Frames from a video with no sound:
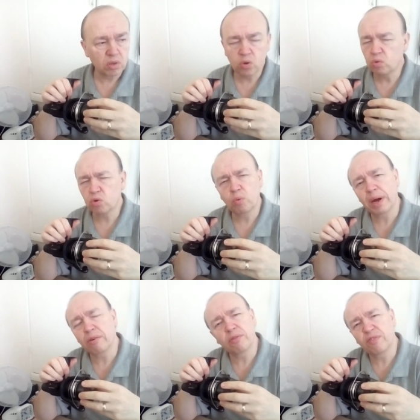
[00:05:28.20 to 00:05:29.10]
cause all
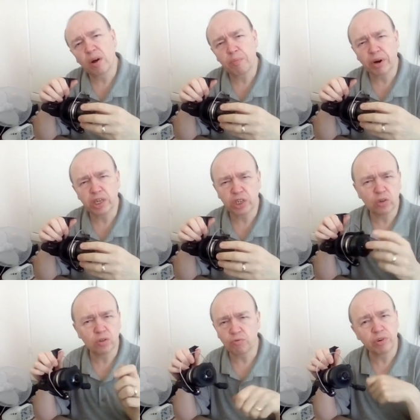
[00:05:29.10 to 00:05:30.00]
manner of
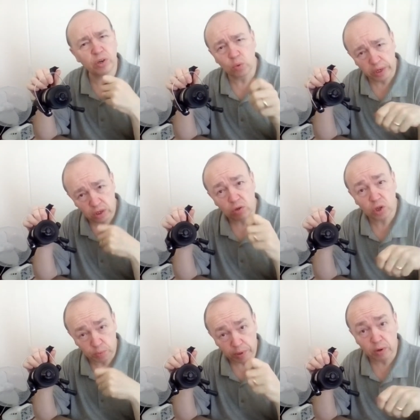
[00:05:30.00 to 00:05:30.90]
vibration on the reel when you're
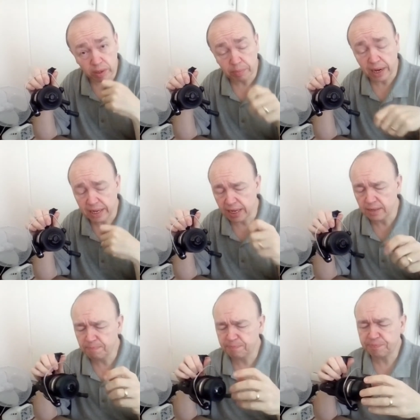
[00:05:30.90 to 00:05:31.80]
spooling back
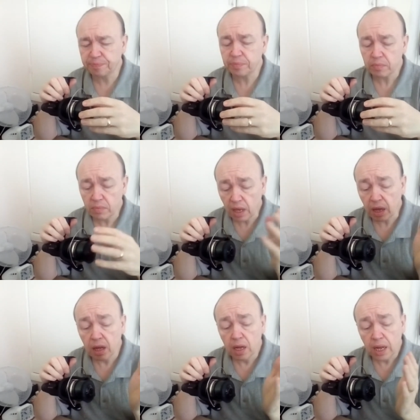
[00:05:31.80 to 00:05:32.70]
in.
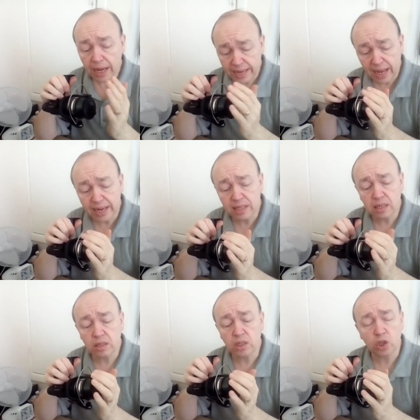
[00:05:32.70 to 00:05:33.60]

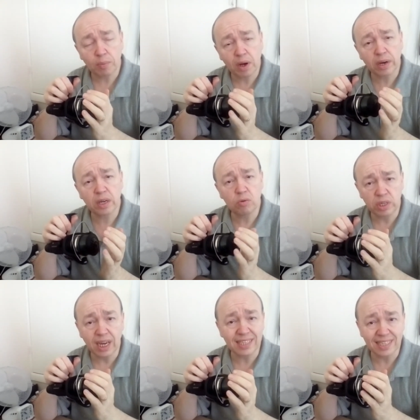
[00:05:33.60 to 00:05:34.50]
Again, the
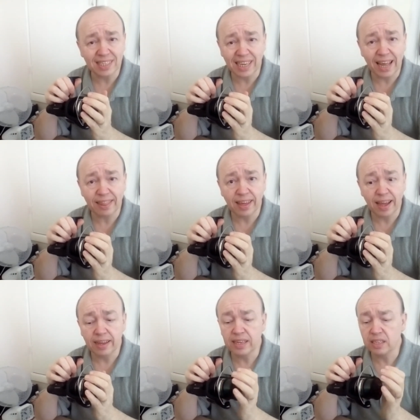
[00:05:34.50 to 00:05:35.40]
Shimano doesn't get
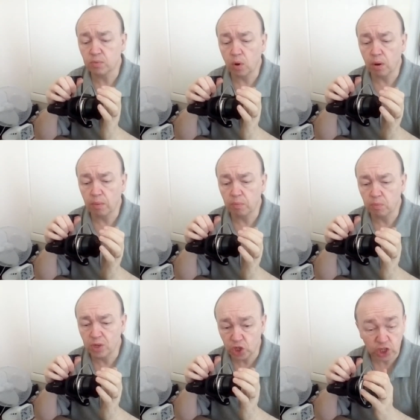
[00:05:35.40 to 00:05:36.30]
that. It's
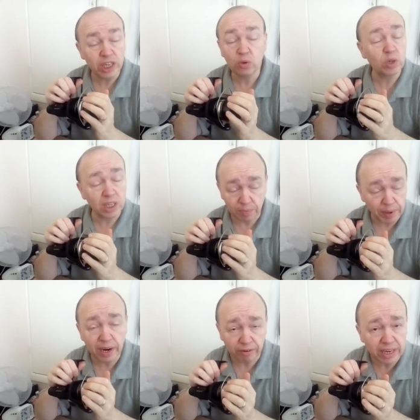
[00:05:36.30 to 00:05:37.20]
shielded
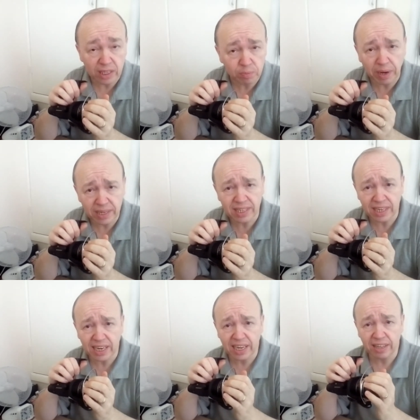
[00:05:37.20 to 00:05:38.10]
bearings,
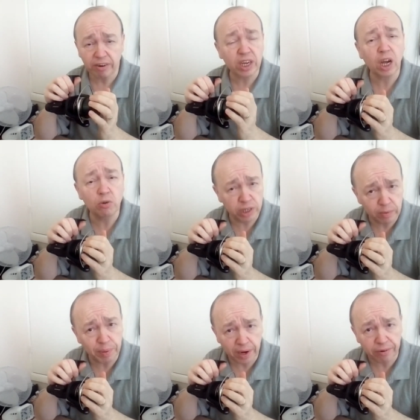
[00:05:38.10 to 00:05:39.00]
basically. They're a
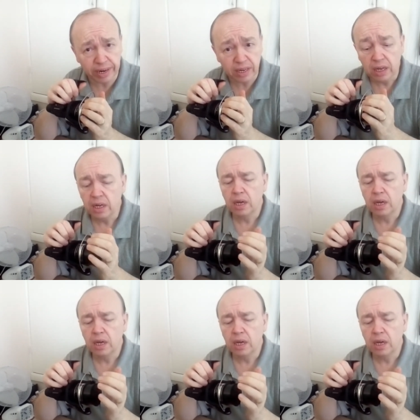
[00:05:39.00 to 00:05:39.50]
coated bearing.